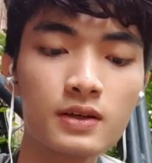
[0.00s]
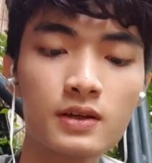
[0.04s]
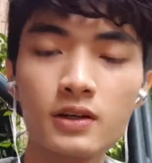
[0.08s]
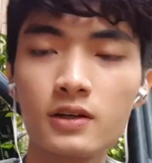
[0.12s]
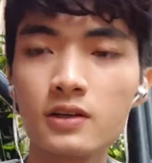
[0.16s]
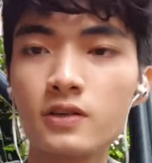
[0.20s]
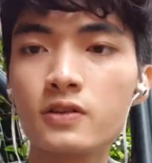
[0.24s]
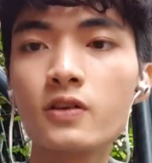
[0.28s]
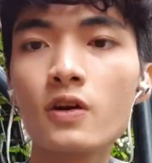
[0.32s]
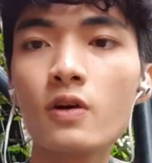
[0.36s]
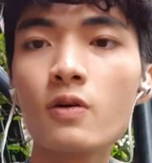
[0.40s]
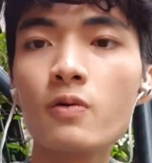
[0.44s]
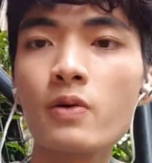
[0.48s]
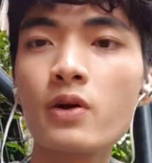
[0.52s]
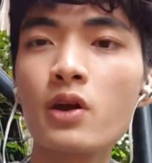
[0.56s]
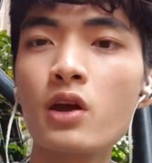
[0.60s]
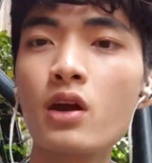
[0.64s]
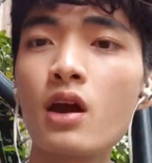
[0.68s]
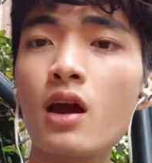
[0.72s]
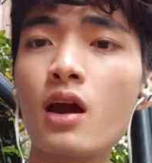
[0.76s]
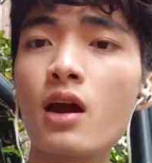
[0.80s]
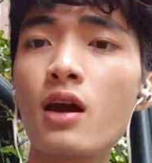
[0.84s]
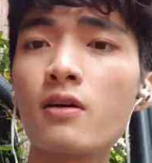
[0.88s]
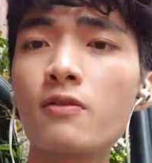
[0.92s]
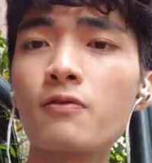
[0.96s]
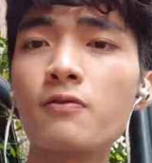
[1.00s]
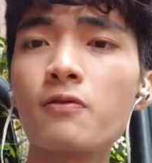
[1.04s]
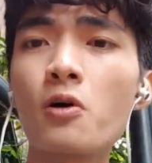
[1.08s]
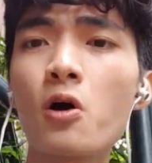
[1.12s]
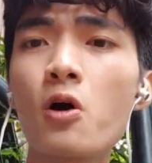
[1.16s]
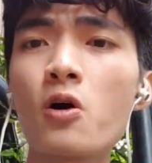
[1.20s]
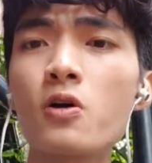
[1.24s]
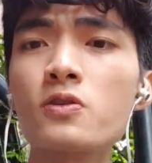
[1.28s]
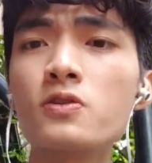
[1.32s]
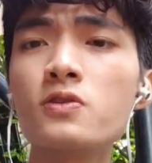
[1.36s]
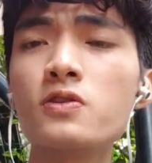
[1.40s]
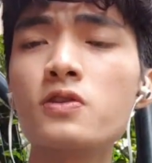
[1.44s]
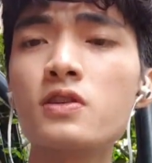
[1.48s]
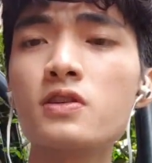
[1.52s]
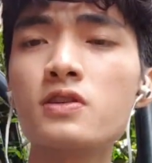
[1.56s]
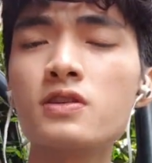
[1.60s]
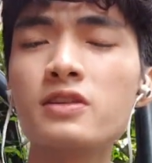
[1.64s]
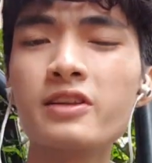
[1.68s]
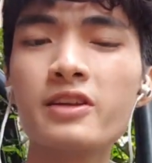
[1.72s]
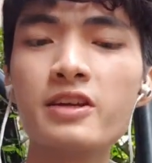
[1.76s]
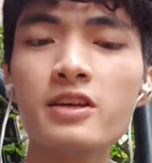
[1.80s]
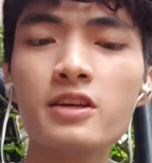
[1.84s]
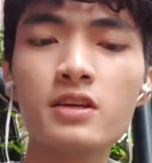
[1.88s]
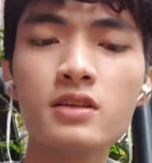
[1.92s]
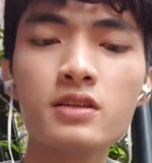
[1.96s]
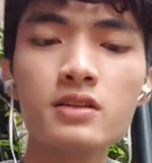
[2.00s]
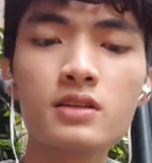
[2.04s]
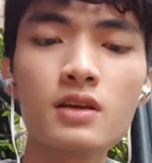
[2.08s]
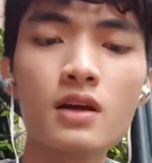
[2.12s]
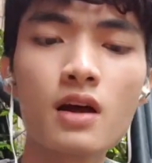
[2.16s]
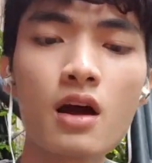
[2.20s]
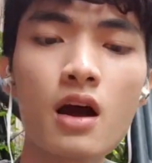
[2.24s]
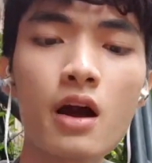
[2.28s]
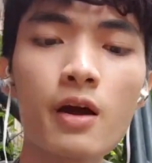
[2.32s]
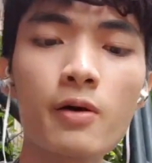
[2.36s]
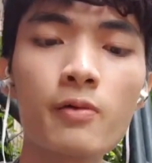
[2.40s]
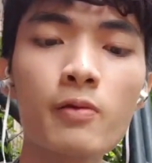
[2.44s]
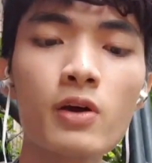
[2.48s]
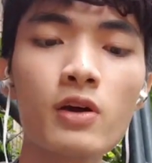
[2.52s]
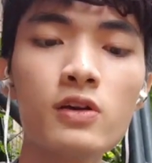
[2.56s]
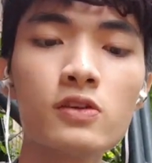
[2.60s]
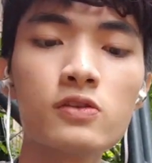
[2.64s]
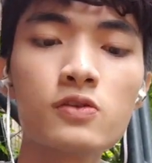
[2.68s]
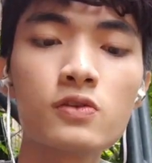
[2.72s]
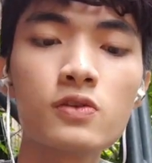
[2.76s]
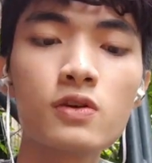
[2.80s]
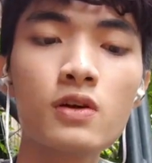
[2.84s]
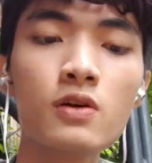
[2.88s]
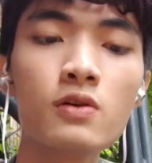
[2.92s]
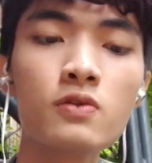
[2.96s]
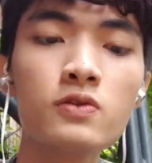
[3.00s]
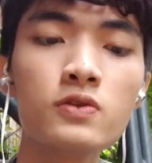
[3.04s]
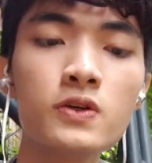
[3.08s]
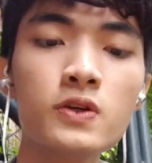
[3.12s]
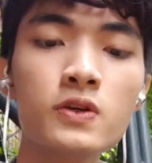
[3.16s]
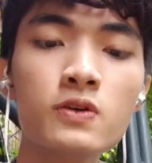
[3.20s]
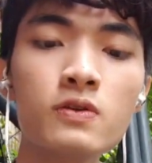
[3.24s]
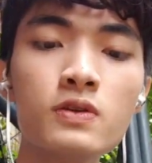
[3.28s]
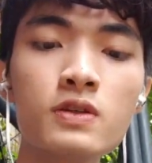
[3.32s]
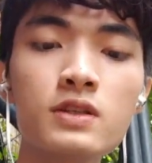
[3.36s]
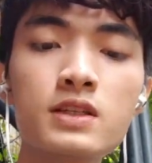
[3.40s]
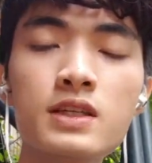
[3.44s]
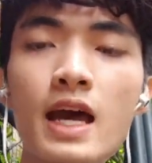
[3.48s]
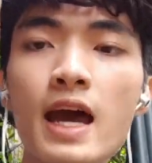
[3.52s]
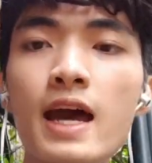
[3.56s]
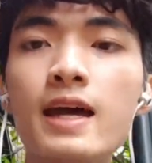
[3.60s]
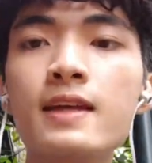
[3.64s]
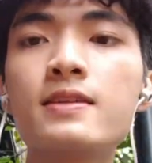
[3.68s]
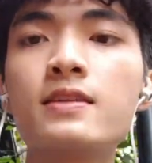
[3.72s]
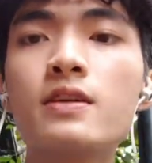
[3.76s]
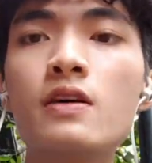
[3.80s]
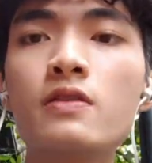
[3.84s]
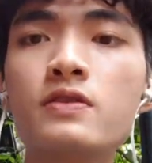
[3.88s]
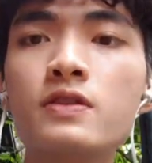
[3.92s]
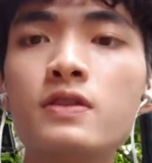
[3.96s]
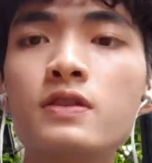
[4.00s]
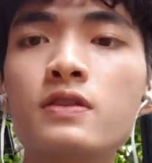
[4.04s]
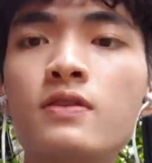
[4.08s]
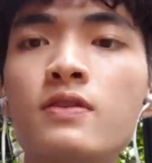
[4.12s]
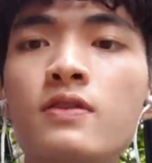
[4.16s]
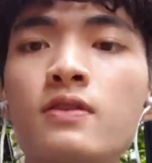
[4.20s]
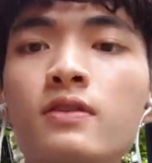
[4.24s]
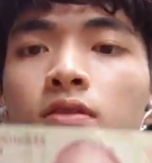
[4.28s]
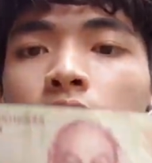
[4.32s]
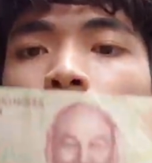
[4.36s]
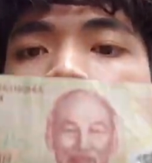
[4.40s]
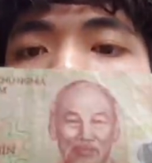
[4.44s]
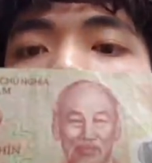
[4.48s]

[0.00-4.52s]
So we have continuously, I will introduce you to 10,000 dong.